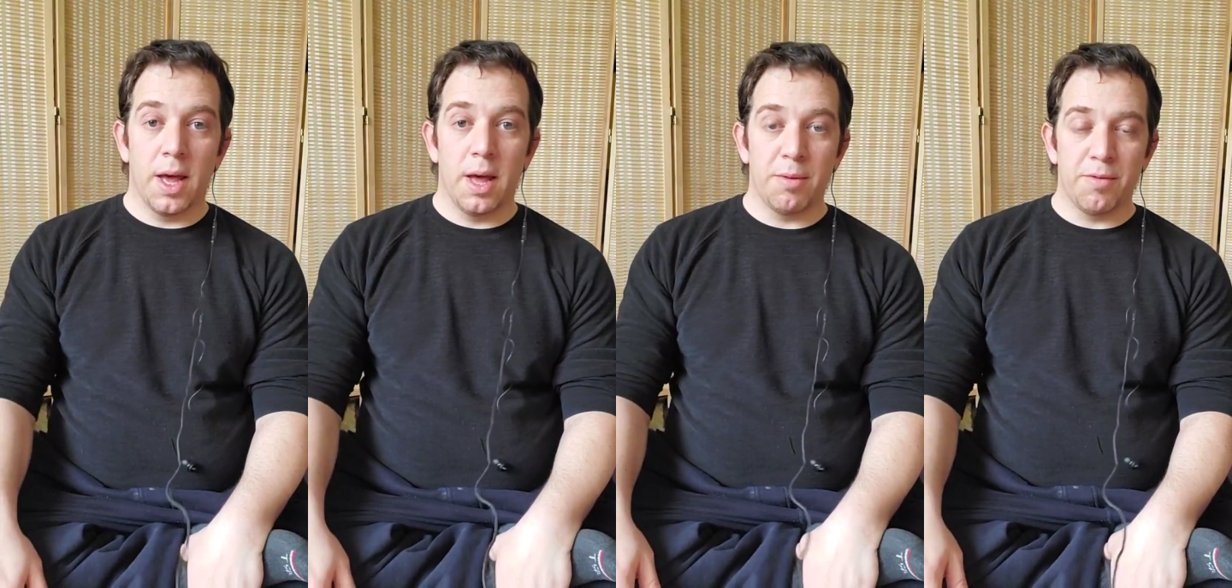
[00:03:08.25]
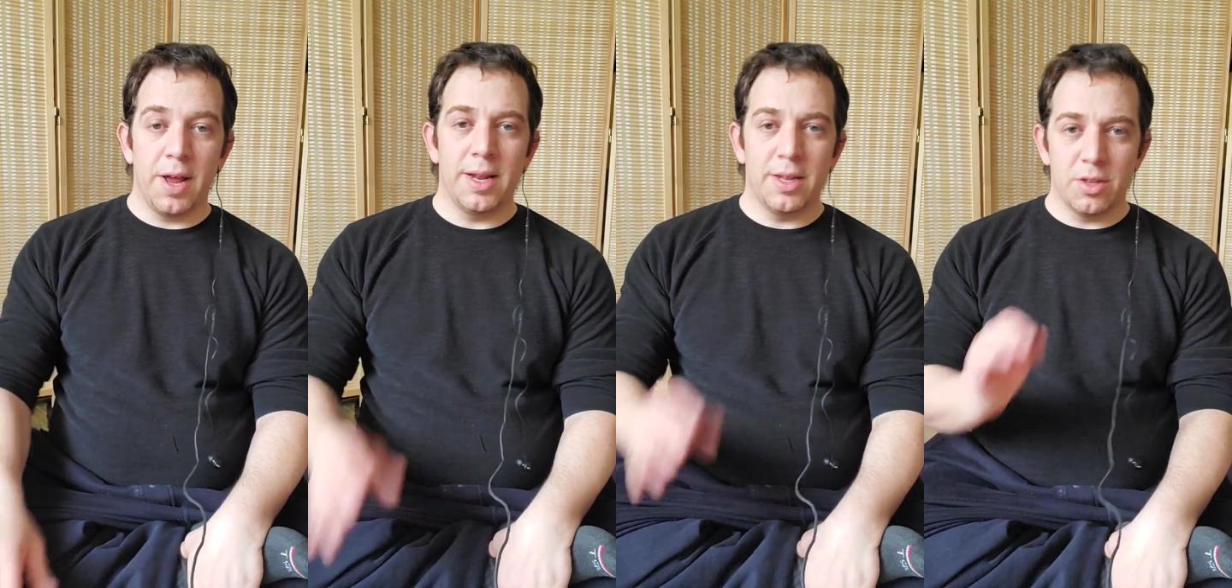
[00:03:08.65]
But for
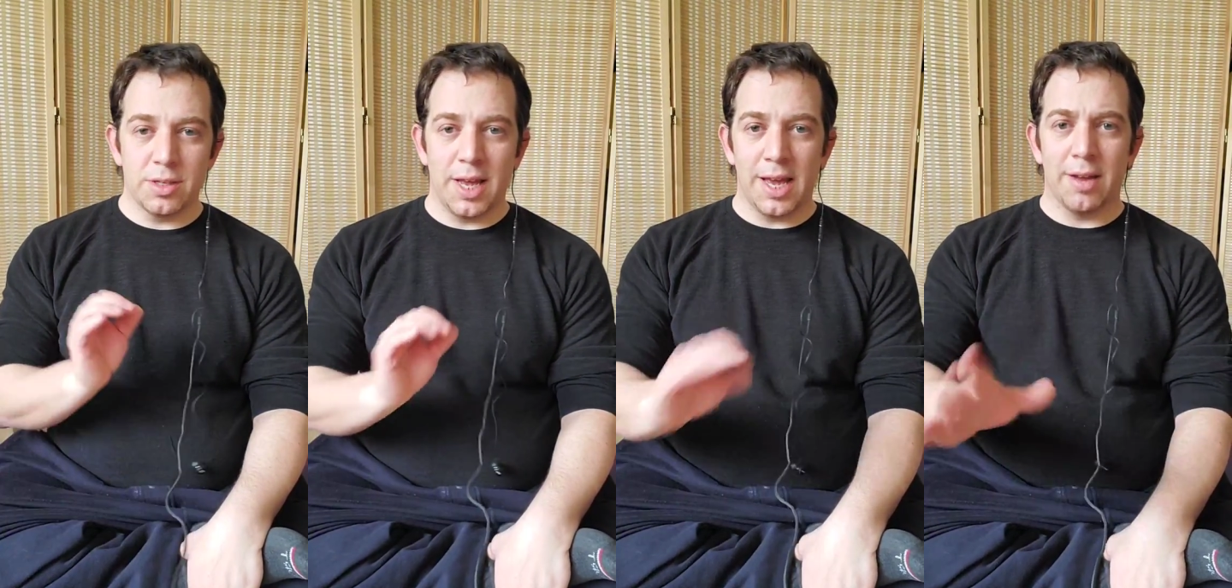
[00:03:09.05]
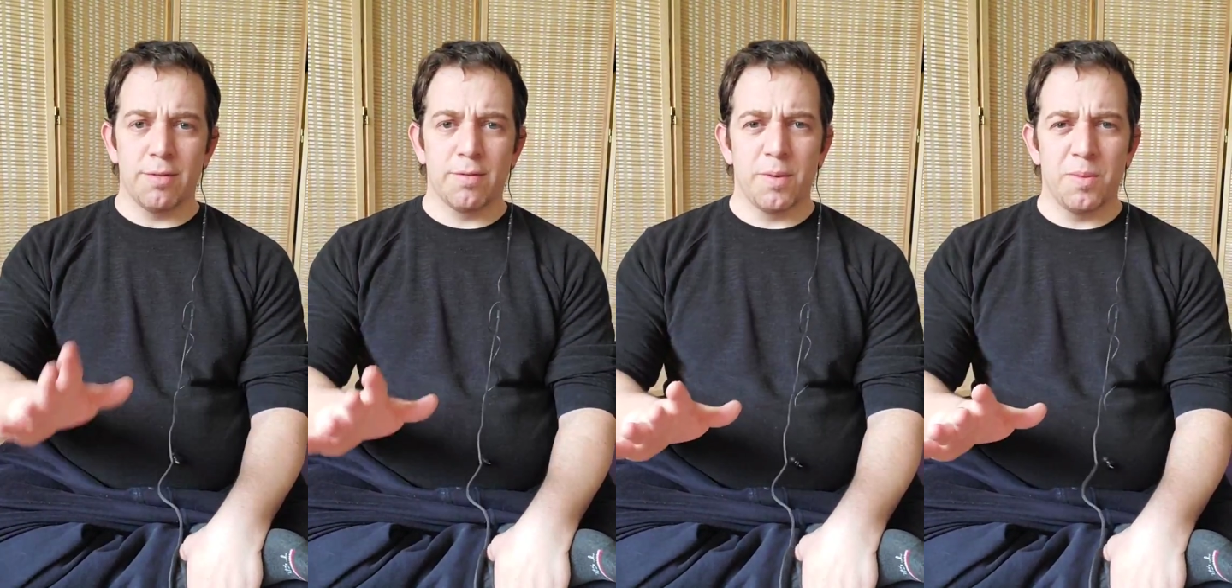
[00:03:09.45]
now, let's just take it
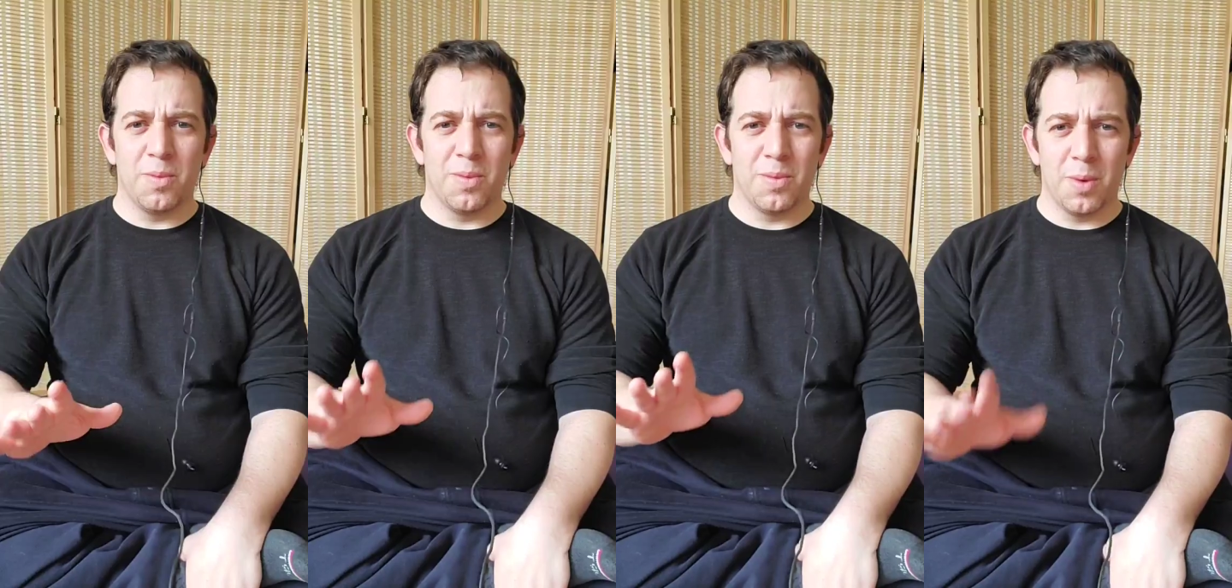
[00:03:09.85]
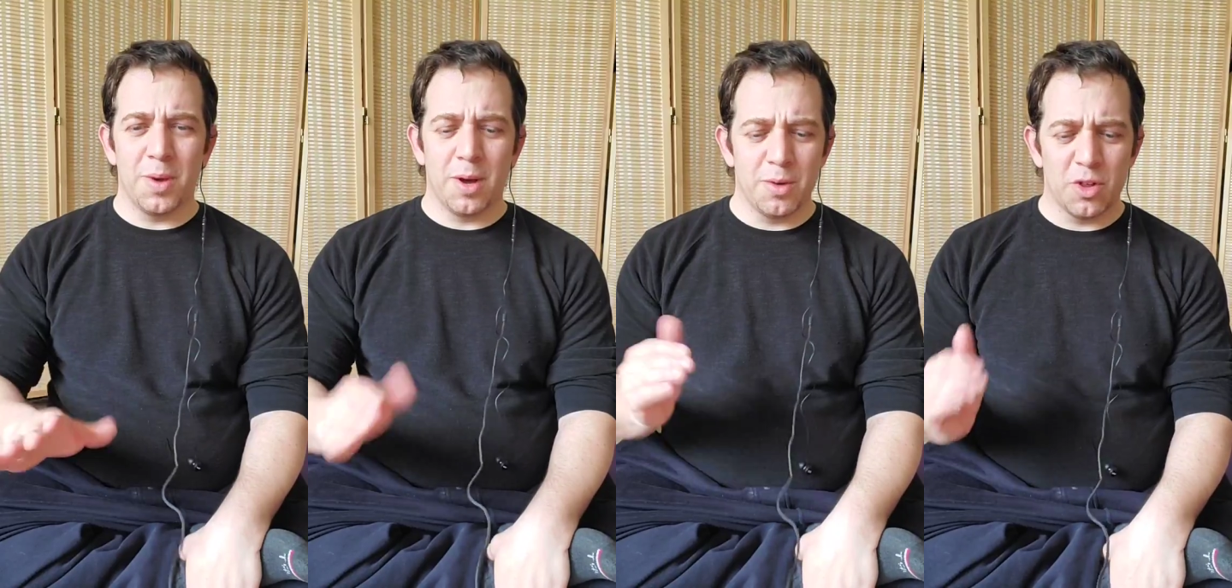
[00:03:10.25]
from where
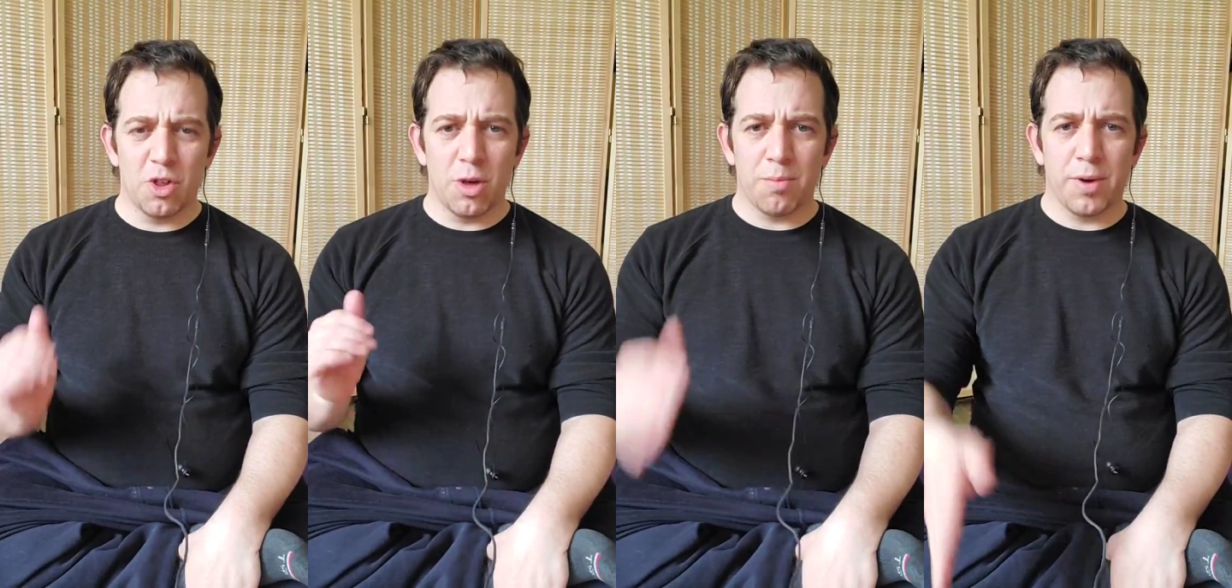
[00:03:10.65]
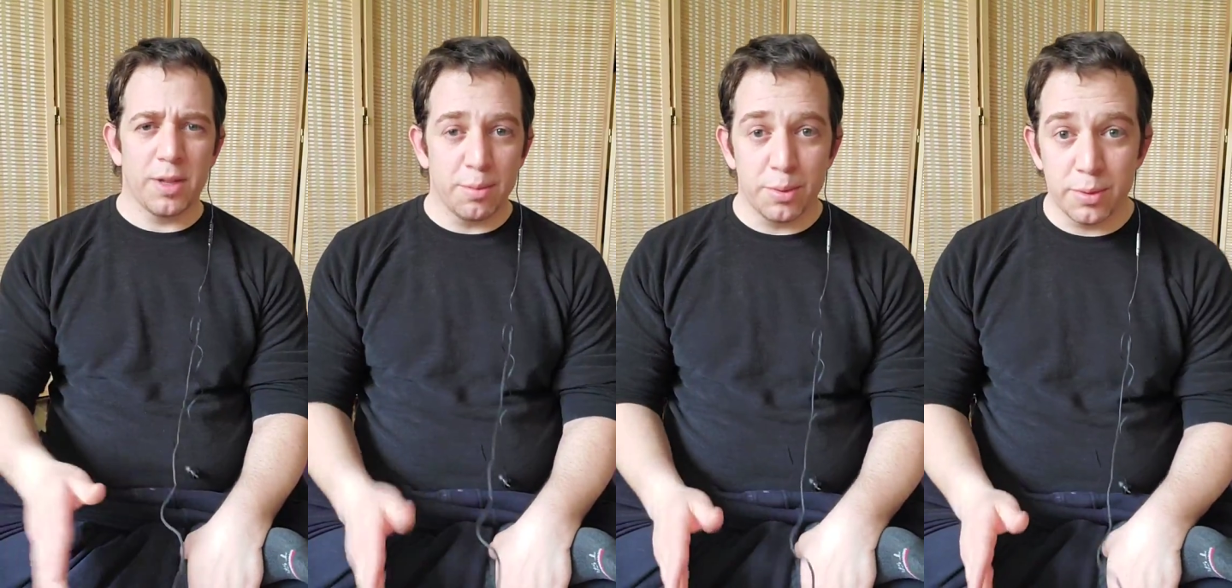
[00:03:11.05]
we are. We just jump right
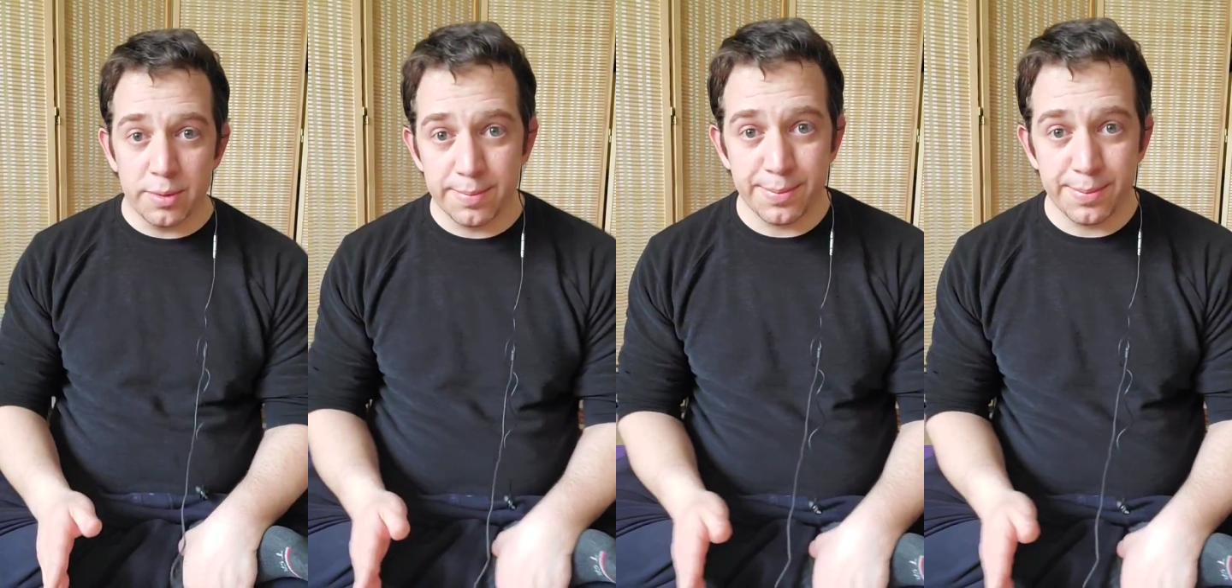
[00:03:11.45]
in the pool.